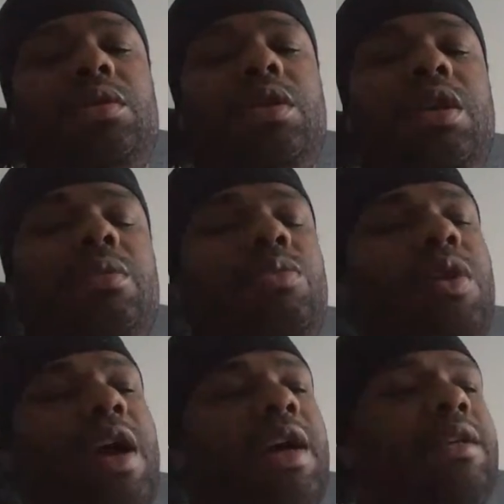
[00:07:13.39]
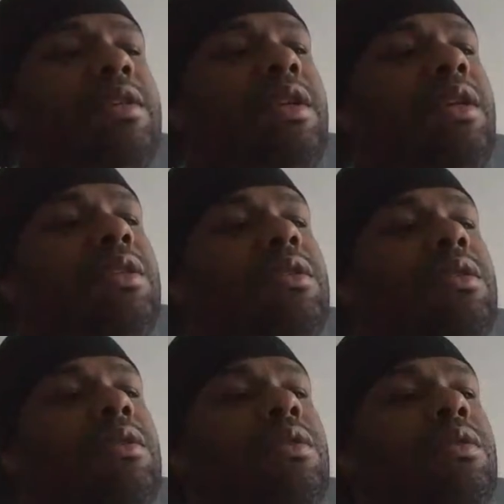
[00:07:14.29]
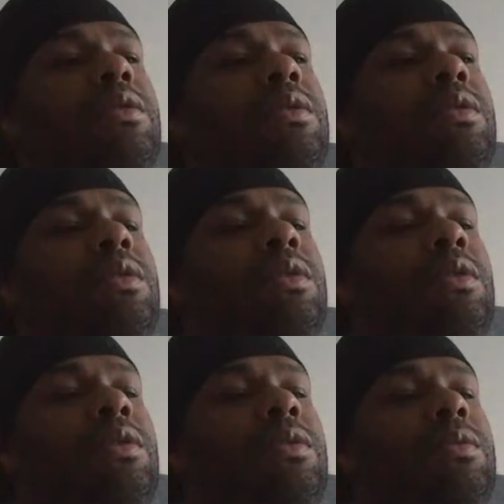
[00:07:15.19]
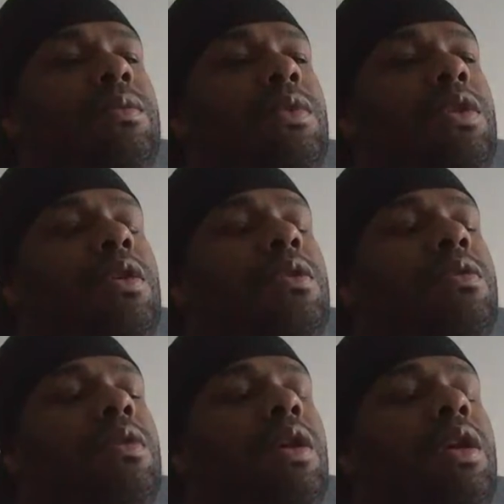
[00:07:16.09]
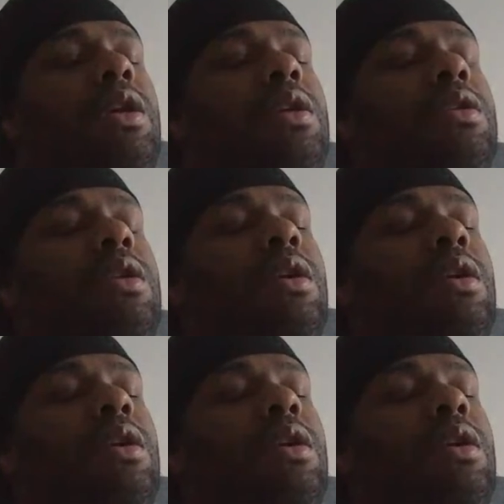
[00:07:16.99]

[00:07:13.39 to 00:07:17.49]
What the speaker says: getting more assets, and